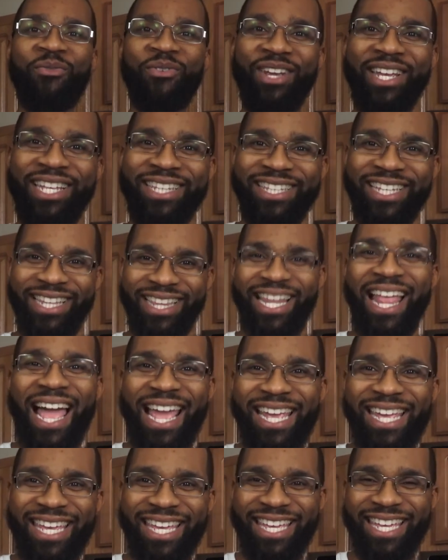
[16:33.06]
forget to
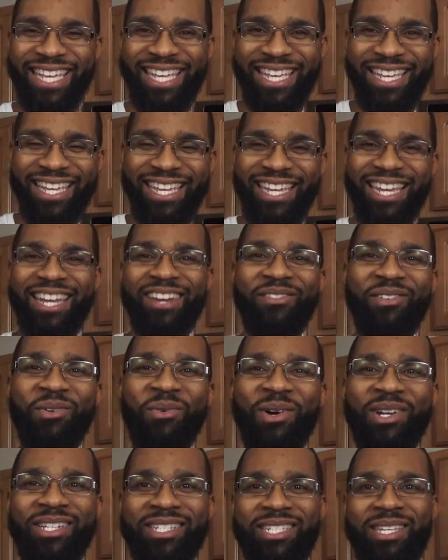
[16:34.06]
like, and if
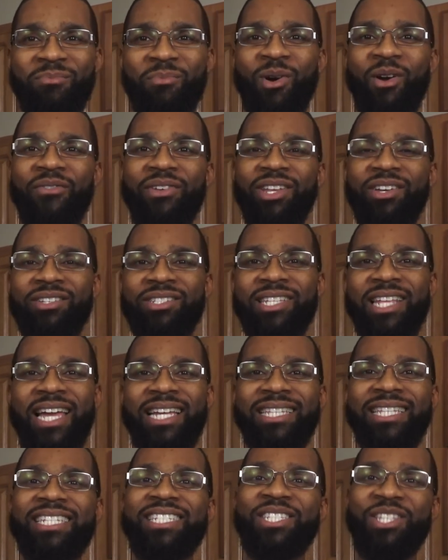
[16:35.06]
you want to see more videos
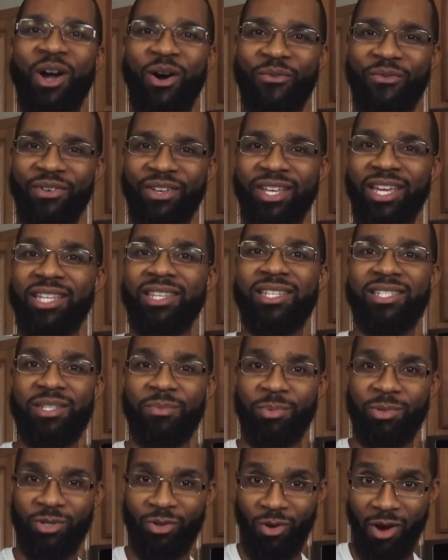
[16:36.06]
like this, don't forget to
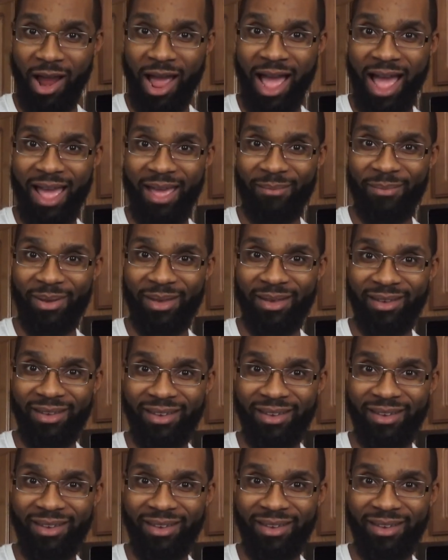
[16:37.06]
subscribe.